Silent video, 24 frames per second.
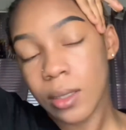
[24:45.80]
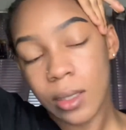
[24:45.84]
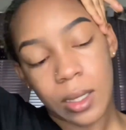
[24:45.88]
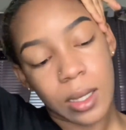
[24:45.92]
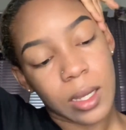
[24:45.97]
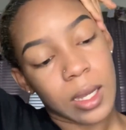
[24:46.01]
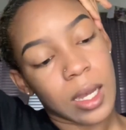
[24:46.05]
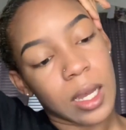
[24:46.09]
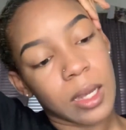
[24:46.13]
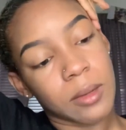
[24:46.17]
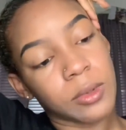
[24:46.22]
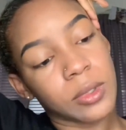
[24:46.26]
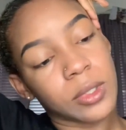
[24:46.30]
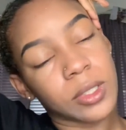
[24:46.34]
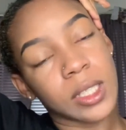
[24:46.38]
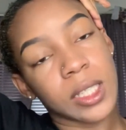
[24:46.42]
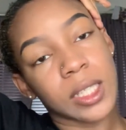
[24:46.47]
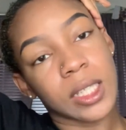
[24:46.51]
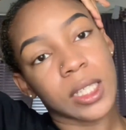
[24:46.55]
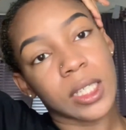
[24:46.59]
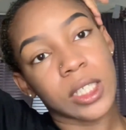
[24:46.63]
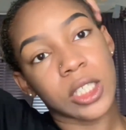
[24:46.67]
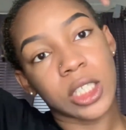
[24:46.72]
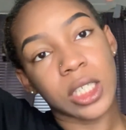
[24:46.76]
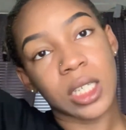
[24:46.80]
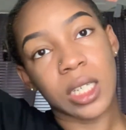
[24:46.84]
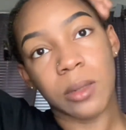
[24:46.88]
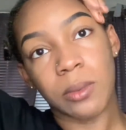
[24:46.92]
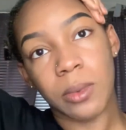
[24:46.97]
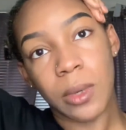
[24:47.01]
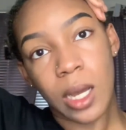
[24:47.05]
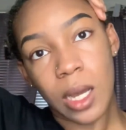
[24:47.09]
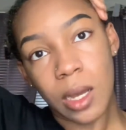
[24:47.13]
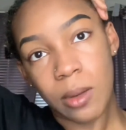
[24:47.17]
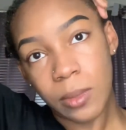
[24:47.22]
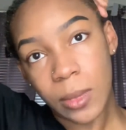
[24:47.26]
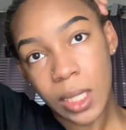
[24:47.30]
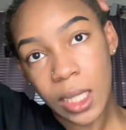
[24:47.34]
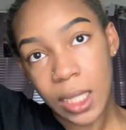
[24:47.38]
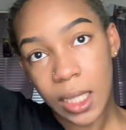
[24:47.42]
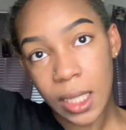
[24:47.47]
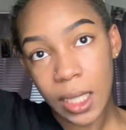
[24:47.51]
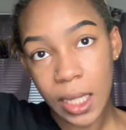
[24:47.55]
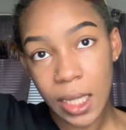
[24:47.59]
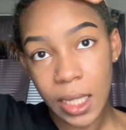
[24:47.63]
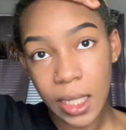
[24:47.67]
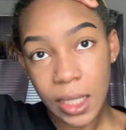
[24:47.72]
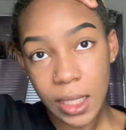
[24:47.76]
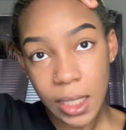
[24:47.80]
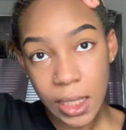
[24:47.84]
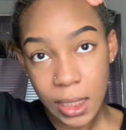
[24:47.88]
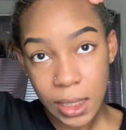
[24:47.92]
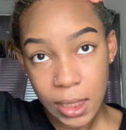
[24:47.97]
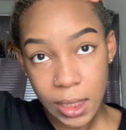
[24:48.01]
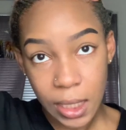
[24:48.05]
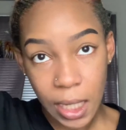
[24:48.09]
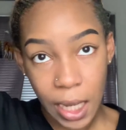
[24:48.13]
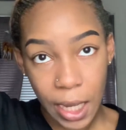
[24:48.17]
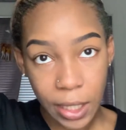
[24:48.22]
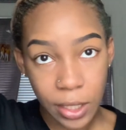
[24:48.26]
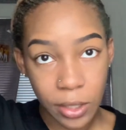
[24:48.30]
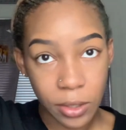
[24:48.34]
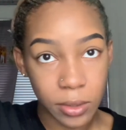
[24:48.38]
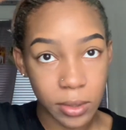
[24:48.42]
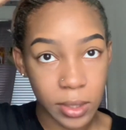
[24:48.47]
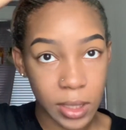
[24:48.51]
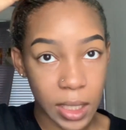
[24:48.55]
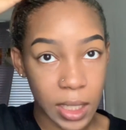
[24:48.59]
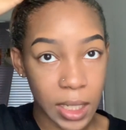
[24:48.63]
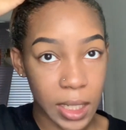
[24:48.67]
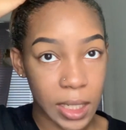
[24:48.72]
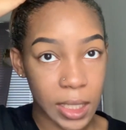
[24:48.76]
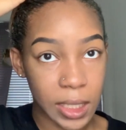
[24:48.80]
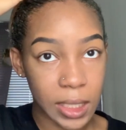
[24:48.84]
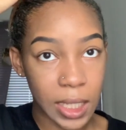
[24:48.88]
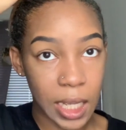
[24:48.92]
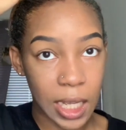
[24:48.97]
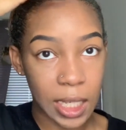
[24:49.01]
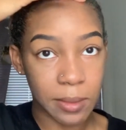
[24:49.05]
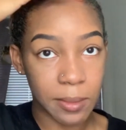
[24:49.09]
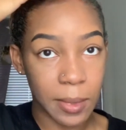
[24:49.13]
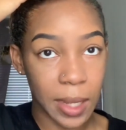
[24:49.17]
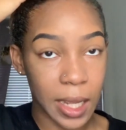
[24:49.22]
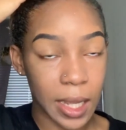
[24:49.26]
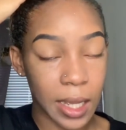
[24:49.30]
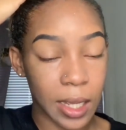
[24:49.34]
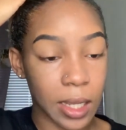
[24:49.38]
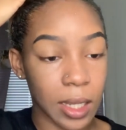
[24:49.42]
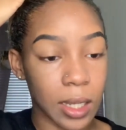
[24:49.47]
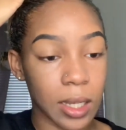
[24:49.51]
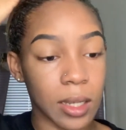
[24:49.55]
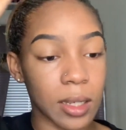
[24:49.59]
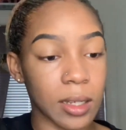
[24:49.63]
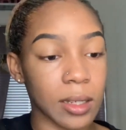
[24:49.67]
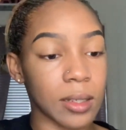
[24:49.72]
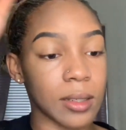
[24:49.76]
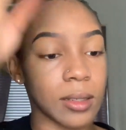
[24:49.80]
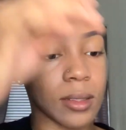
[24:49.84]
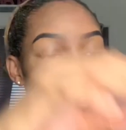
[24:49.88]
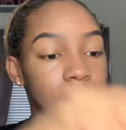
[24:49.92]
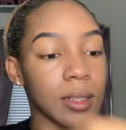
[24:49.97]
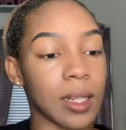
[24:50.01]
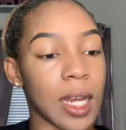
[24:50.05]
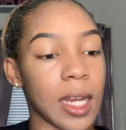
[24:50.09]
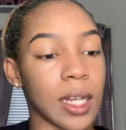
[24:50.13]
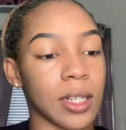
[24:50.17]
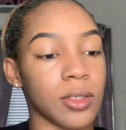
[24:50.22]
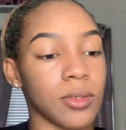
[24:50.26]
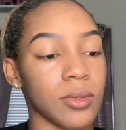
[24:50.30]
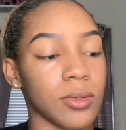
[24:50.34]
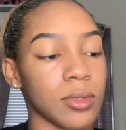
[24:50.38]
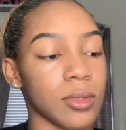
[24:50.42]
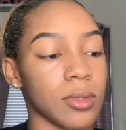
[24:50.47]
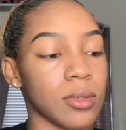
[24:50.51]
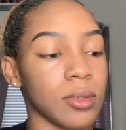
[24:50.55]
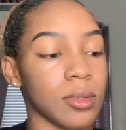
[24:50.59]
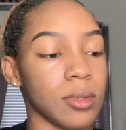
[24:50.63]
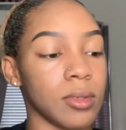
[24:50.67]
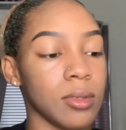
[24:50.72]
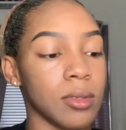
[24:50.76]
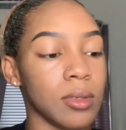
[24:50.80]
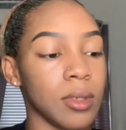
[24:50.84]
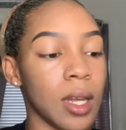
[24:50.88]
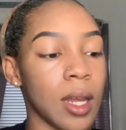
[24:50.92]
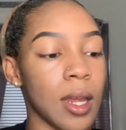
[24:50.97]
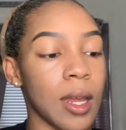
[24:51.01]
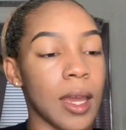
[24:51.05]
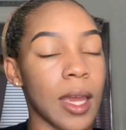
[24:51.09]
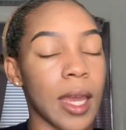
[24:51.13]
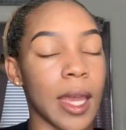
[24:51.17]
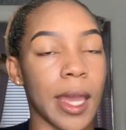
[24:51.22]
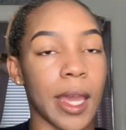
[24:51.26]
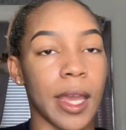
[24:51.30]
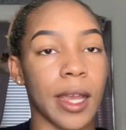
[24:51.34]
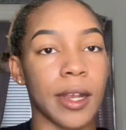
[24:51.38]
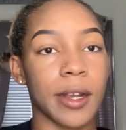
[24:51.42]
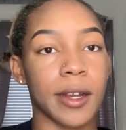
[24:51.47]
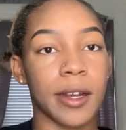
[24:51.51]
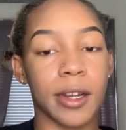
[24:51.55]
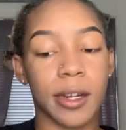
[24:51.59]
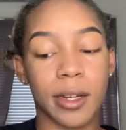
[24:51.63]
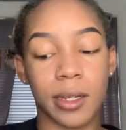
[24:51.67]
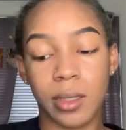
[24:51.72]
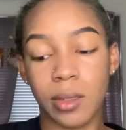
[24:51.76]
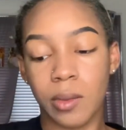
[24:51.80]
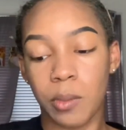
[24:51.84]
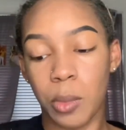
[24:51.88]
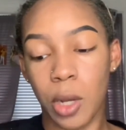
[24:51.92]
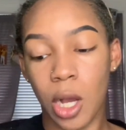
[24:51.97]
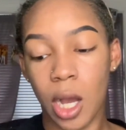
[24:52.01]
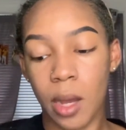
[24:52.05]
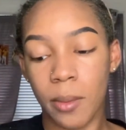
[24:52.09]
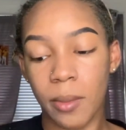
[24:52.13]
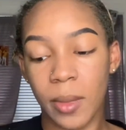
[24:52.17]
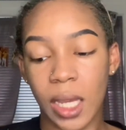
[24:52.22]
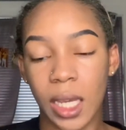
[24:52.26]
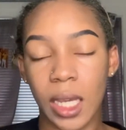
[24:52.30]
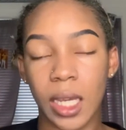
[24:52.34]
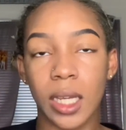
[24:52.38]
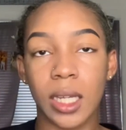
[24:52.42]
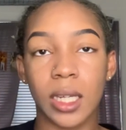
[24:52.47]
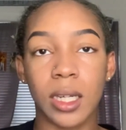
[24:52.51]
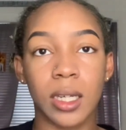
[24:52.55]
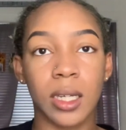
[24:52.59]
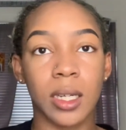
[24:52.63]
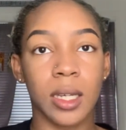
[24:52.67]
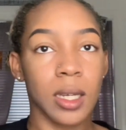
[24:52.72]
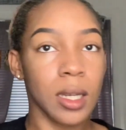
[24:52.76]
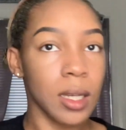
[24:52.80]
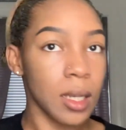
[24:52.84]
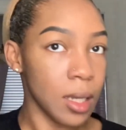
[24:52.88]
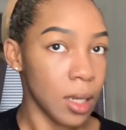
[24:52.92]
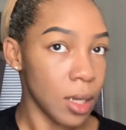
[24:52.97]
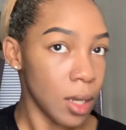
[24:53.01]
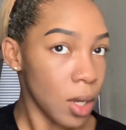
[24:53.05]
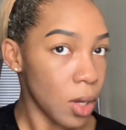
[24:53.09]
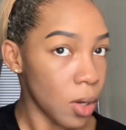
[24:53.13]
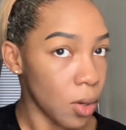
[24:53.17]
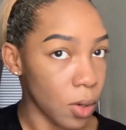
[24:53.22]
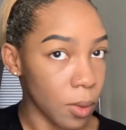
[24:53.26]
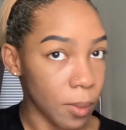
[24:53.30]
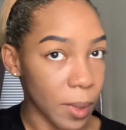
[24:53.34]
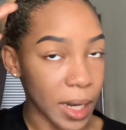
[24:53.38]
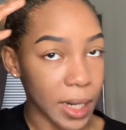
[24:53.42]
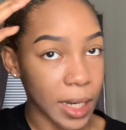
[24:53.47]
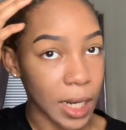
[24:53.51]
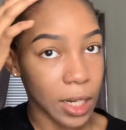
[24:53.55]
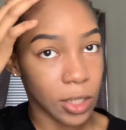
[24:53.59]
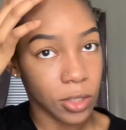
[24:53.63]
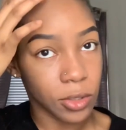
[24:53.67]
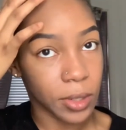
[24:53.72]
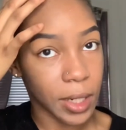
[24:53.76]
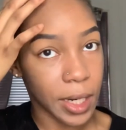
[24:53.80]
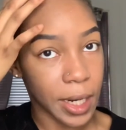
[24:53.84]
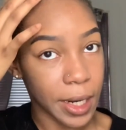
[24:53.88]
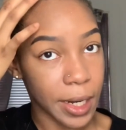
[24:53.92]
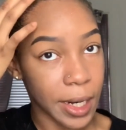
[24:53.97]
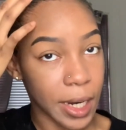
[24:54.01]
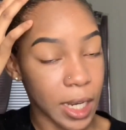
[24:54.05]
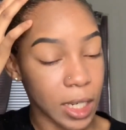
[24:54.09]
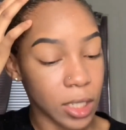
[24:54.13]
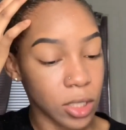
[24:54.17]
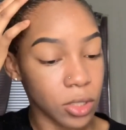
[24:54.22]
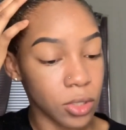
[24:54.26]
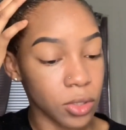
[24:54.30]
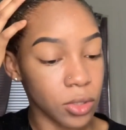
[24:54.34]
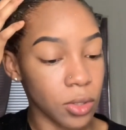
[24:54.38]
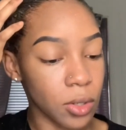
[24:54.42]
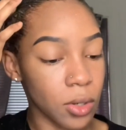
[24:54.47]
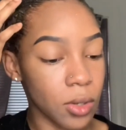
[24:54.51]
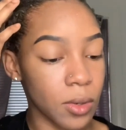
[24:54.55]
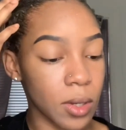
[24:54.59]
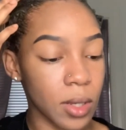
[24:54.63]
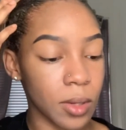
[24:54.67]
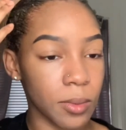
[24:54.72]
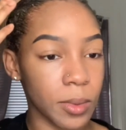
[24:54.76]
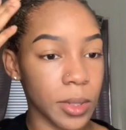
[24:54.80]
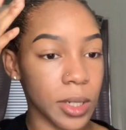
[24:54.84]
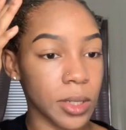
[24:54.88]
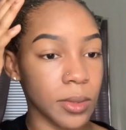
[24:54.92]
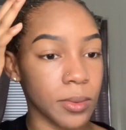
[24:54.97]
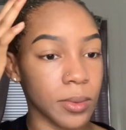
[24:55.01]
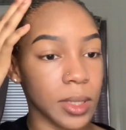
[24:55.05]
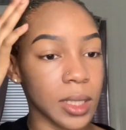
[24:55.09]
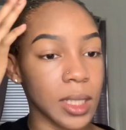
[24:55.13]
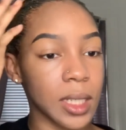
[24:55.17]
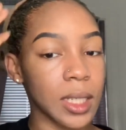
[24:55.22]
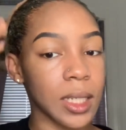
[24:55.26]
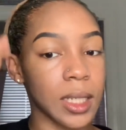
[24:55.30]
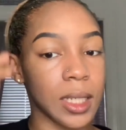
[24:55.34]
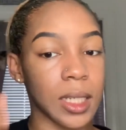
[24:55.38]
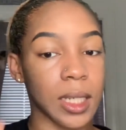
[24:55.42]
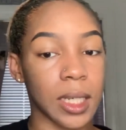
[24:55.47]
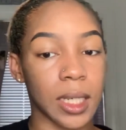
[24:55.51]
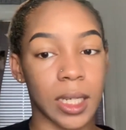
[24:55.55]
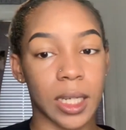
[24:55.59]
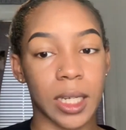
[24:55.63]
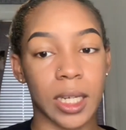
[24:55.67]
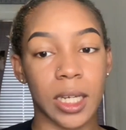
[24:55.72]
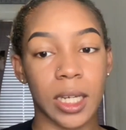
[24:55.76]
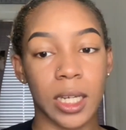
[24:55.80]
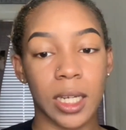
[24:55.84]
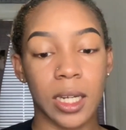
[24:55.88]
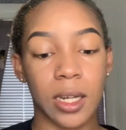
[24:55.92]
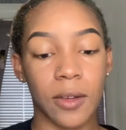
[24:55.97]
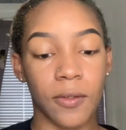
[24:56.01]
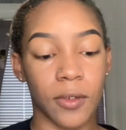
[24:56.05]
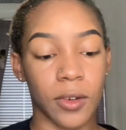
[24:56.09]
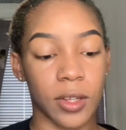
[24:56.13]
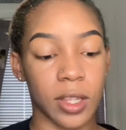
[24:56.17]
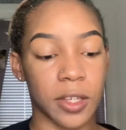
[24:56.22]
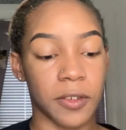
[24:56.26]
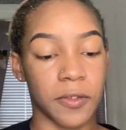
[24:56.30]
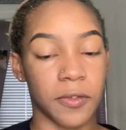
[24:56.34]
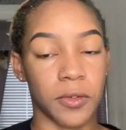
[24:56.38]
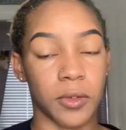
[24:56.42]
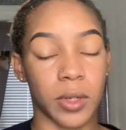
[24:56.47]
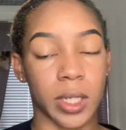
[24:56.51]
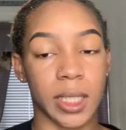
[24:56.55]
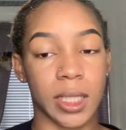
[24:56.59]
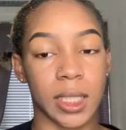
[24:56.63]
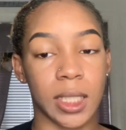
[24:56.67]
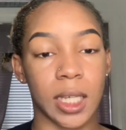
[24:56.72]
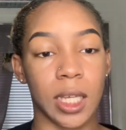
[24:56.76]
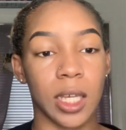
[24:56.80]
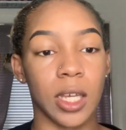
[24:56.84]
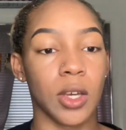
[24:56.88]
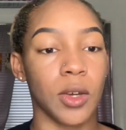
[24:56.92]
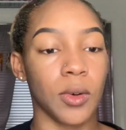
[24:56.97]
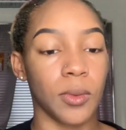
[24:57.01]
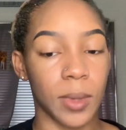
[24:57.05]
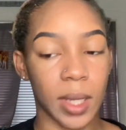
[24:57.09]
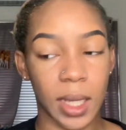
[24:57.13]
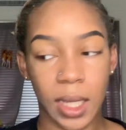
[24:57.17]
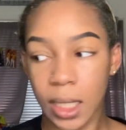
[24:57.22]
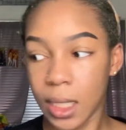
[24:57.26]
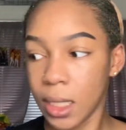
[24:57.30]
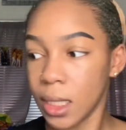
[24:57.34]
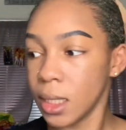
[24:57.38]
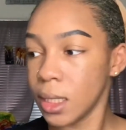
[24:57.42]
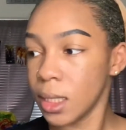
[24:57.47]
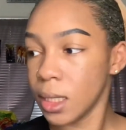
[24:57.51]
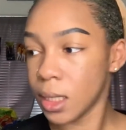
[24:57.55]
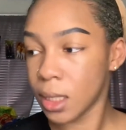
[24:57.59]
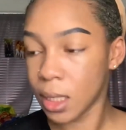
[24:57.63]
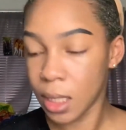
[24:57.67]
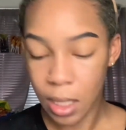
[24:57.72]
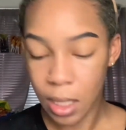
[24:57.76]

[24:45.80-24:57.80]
I'm using the She Bomb Glaze. I use this as my natural hair pomade or my natural hair edge control. It works really good for the 4C queens,